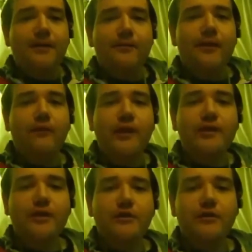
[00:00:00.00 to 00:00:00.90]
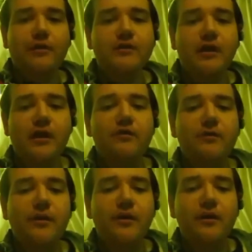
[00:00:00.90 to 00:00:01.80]
And her friend Rachel across the hall
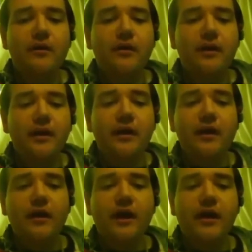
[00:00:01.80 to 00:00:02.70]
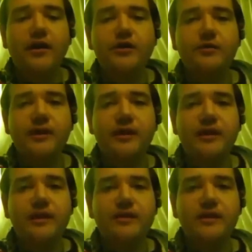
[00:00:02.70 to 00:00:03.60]
from her in a college
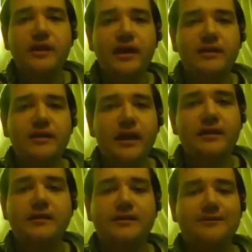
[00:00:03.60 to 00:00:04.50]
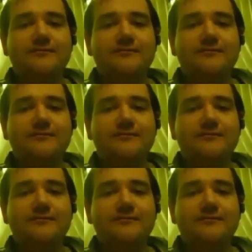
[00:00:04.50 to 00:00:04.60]
within the United States.